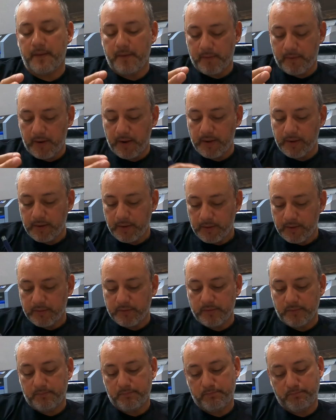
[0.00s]
All right,
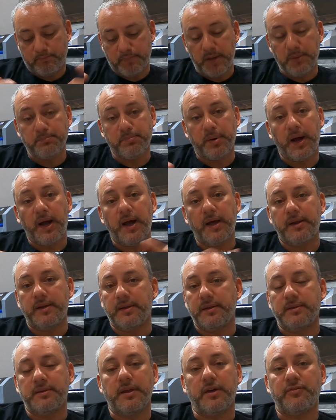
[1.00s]
it's a big pot.
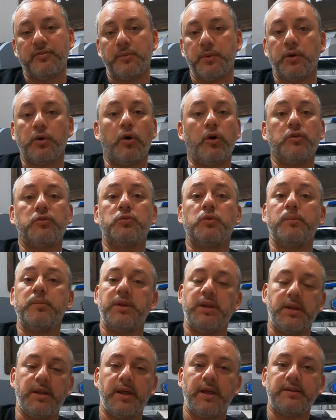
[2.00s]
Definitely call
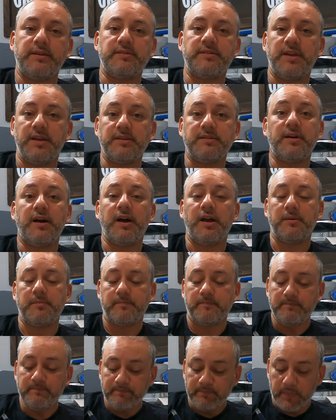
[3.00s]
swimming it at the same time.
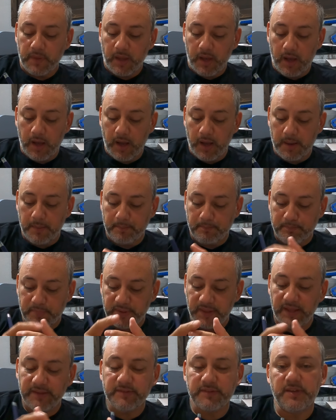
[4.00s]

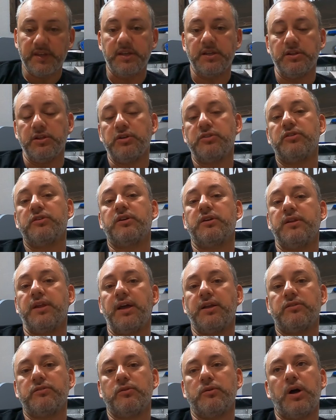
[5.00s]
But that's key. Look to
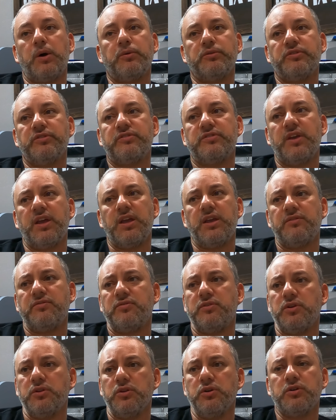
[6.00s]
connect. So I would just say,
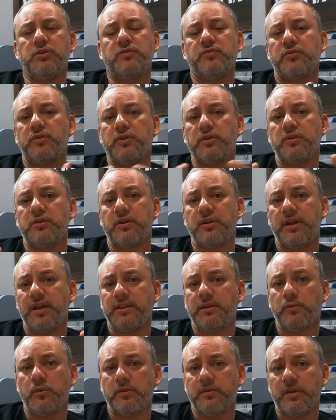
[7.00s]
if you look for
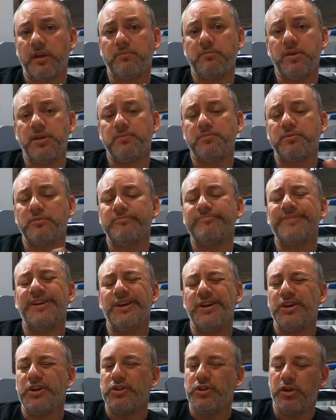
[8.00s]
connecting with 10 people,
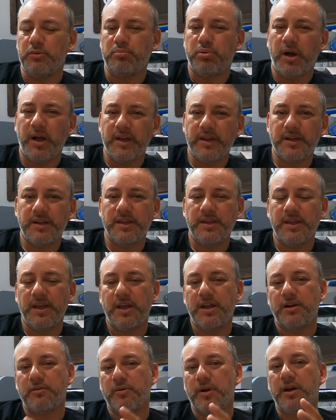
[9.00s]
you're probably going to
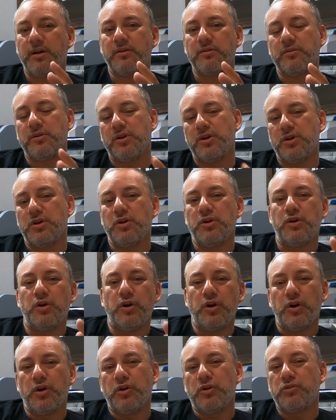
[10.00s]
get around
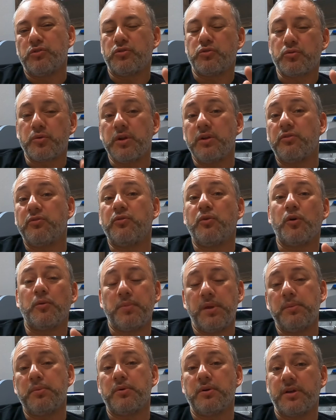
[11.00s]
3 to 4
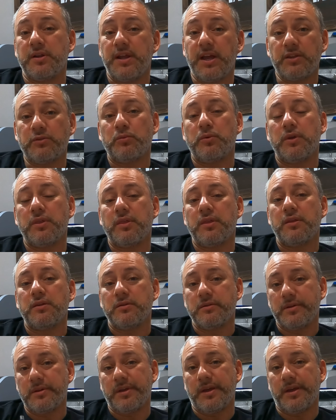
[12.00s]
people to connect with.